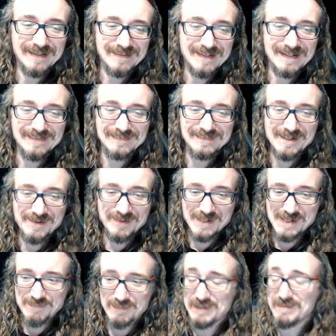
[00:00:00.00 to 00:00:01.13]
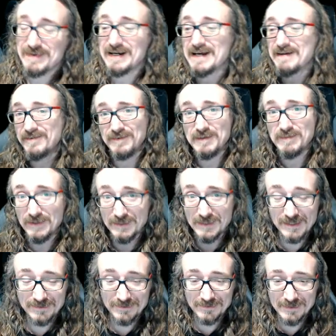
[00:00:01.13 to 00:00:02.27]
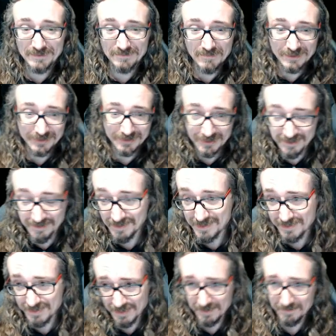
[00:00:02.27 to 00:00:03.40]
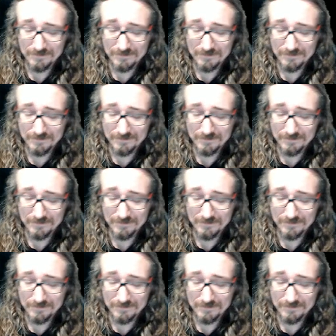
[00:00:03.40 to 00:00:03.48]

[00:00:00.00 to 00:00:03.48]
that is nowadays, but you might have a female character in a, in a show, let's say.